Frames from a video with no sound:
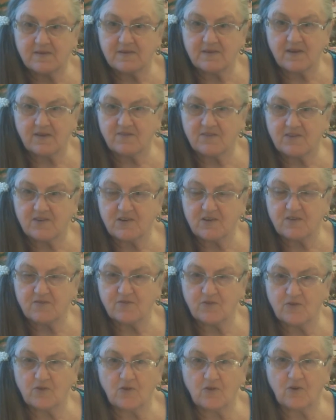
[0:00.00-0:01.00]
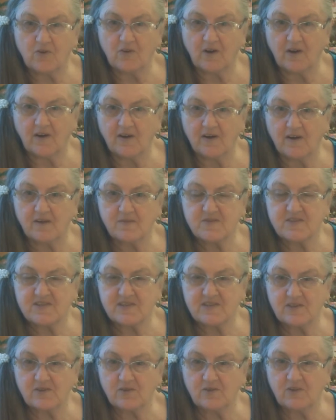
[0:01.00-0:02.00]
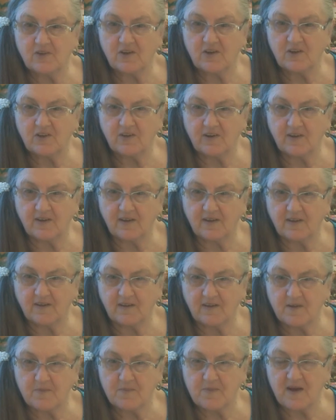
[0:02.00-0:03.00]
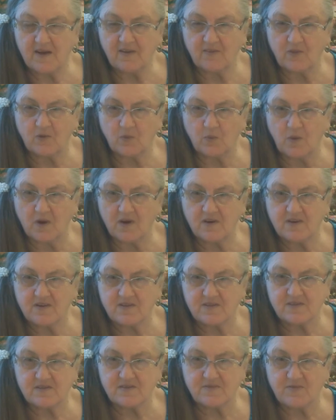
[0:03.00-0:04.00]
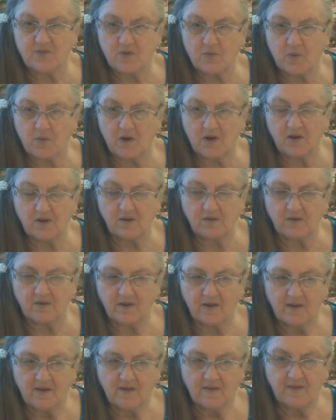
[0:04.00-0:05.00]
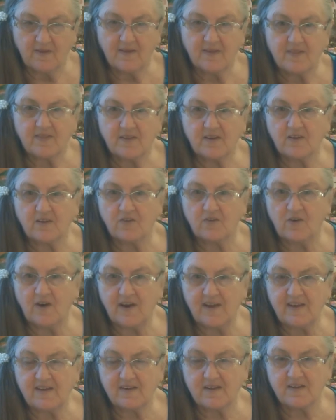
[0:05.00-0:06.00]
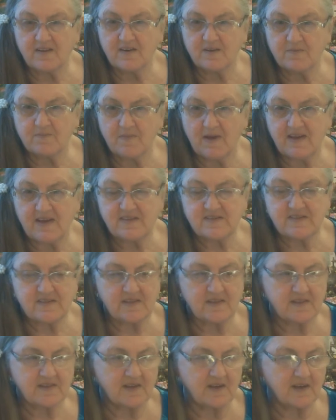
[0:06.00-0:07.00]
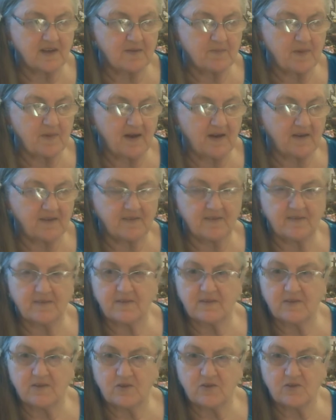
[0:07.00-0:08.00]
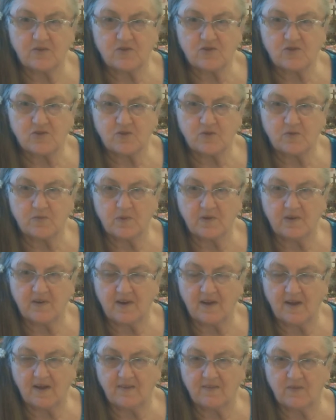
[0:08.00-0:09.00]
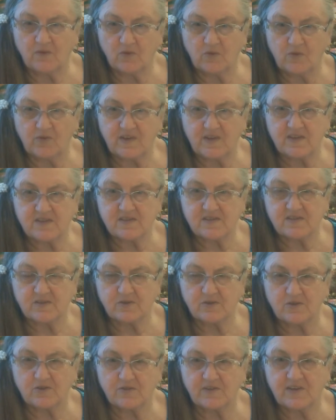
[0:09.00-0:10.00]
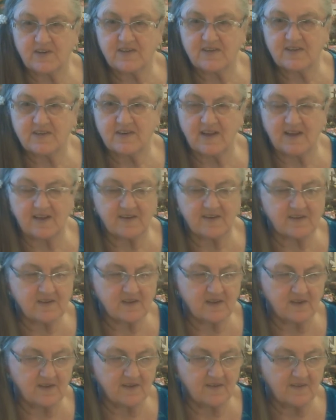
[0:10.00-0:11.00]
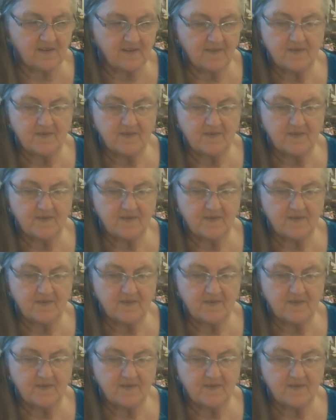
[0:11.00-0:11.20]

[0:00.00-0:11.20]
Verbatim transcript: 74 and I'm still learning about the wonders of the world. The great and amazing thing about YouTube and, and all these sort of internet um,